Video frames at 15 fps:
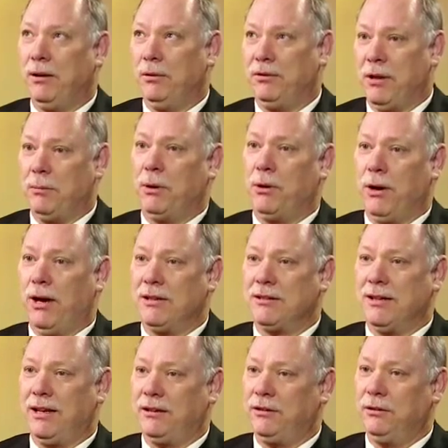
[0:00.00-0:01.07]
Democrats
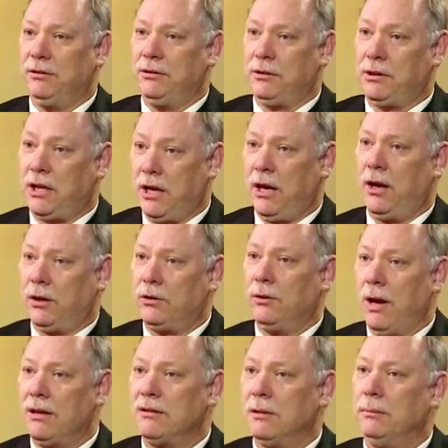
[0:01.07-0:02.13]
like to
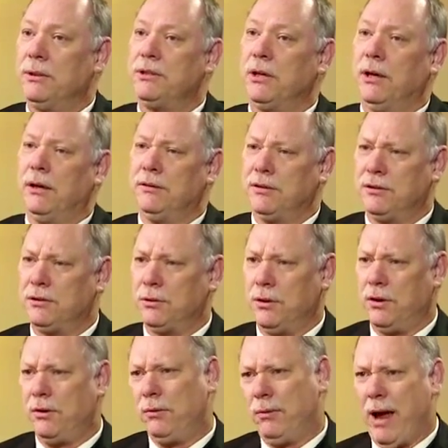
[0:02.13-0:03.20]
characterize Libertarians as sort
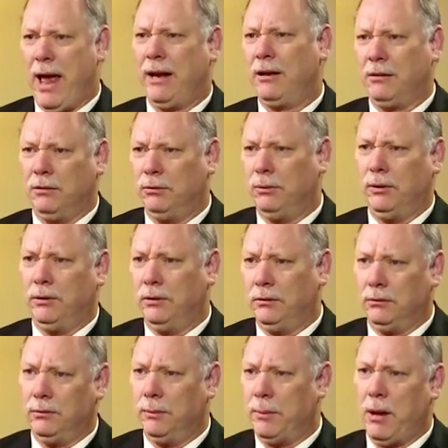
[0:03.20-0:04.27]
of the radical
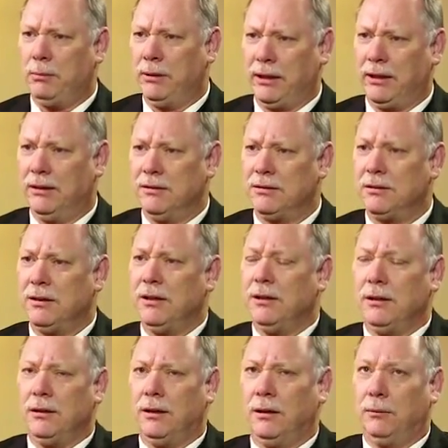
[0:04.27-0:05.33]
Republicans.
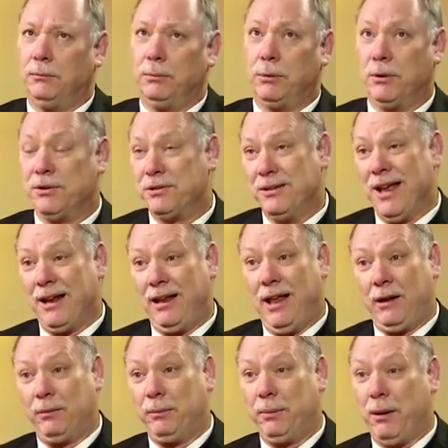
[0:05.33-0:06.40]
Of course, not a
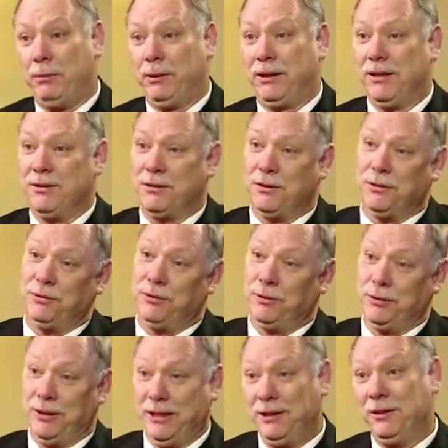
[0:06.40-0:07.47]
lot of Republicans that are for
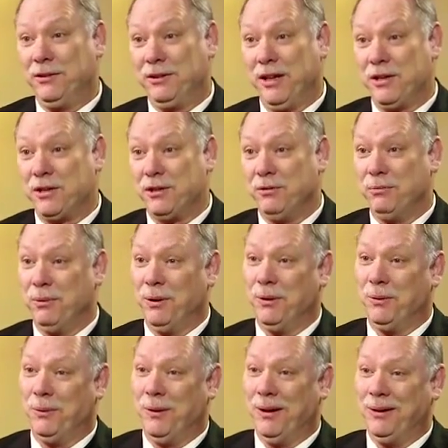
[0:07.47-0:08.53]
legalization of
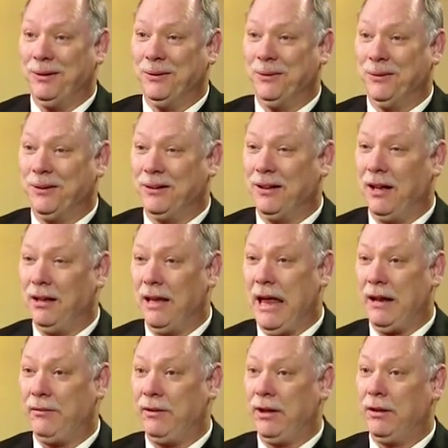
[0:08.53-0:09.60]
marijuana or a
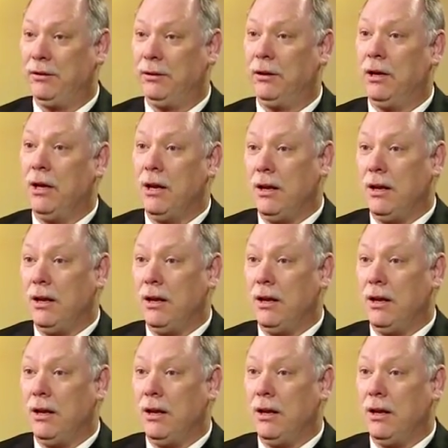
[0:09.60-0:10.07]
lot of the other